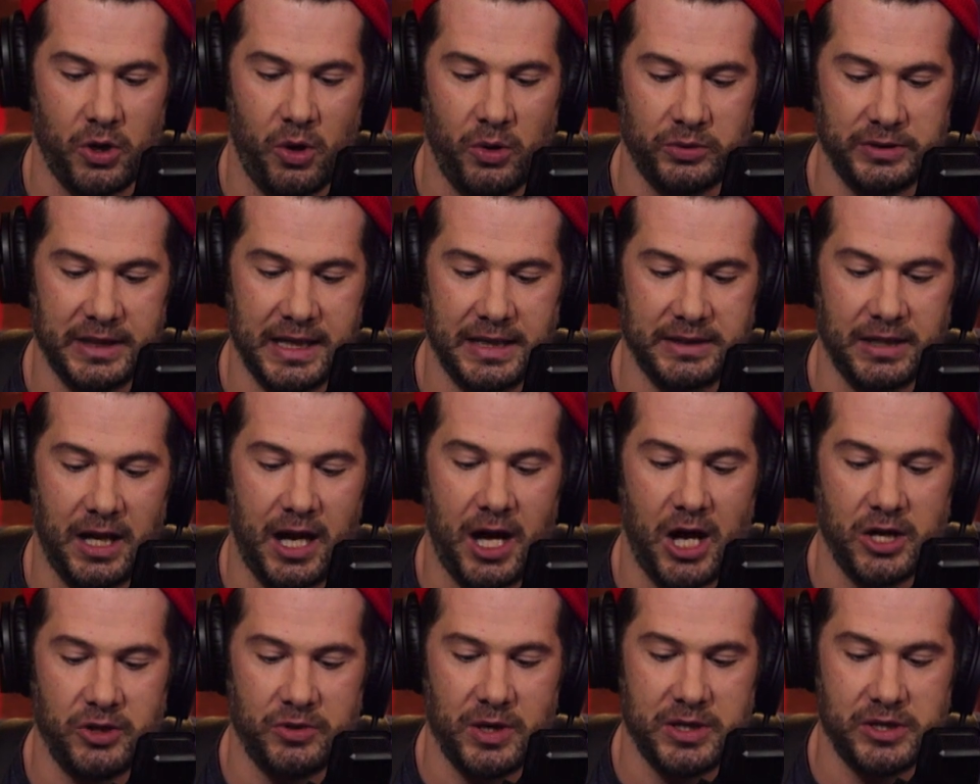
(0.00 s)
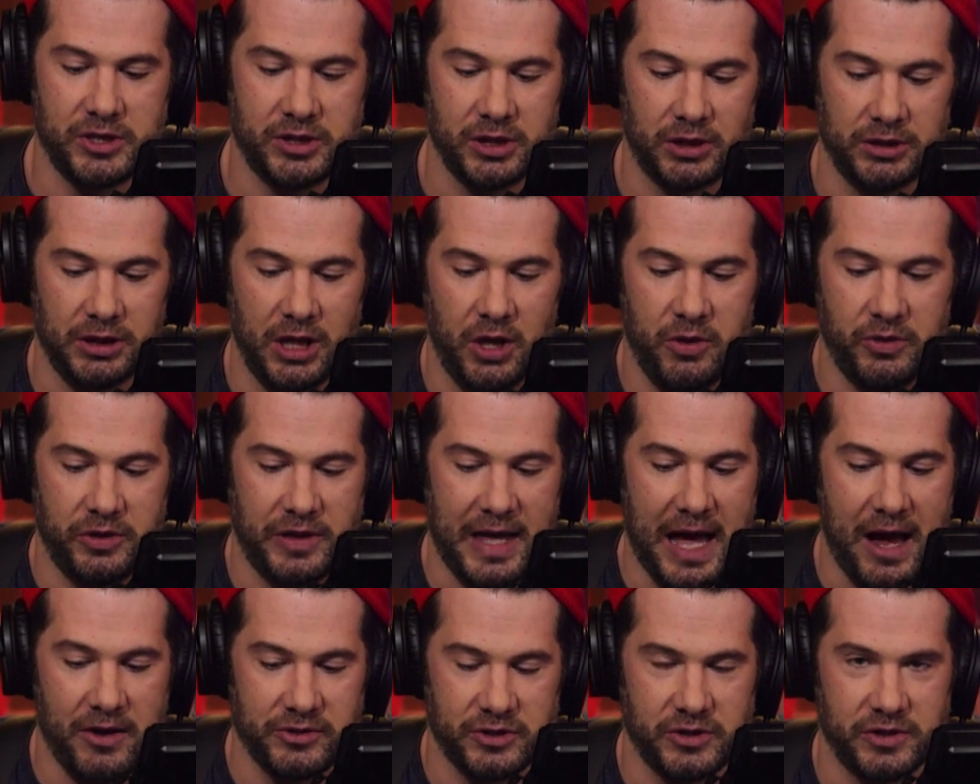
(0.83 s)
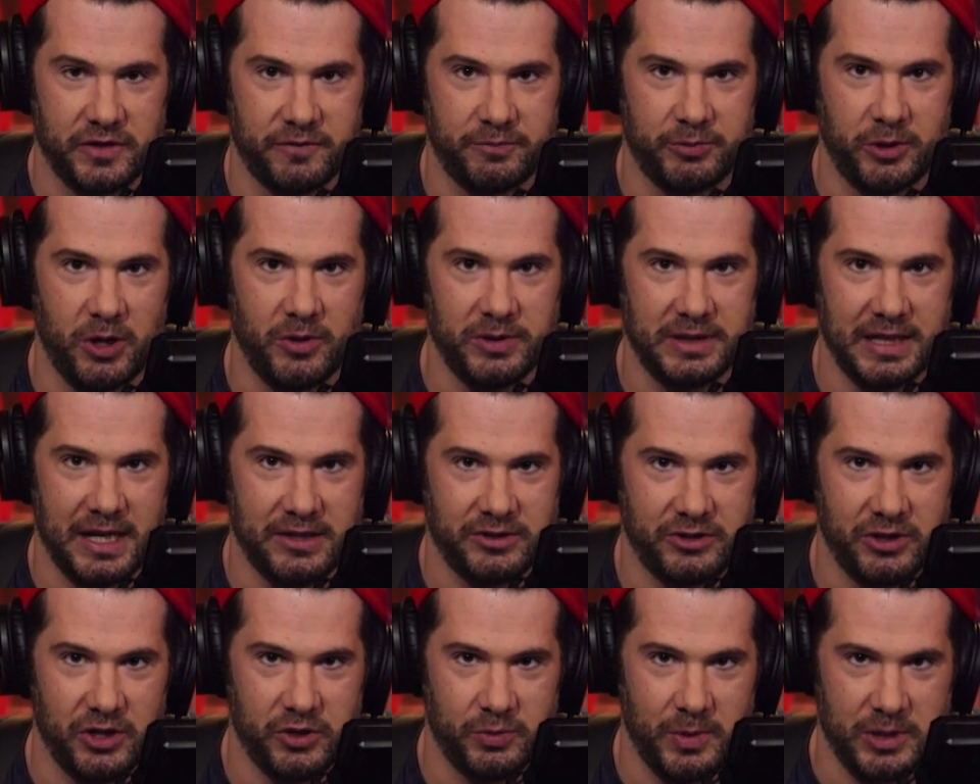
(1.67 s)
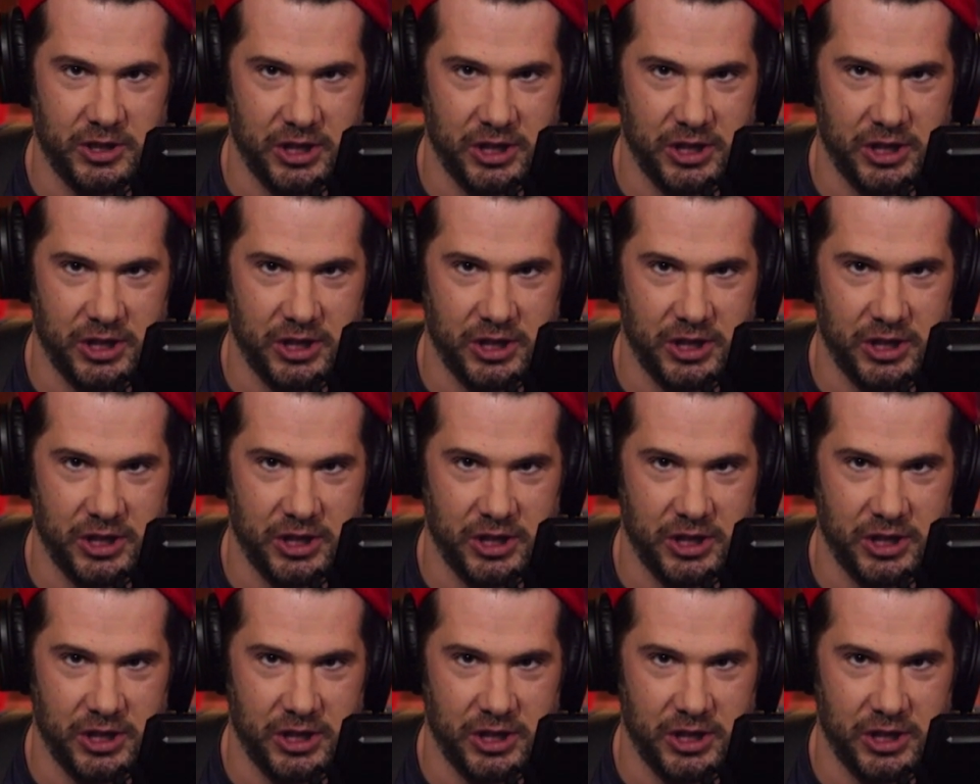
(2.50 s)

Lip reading: only in the hundreds to low thousands of protesters.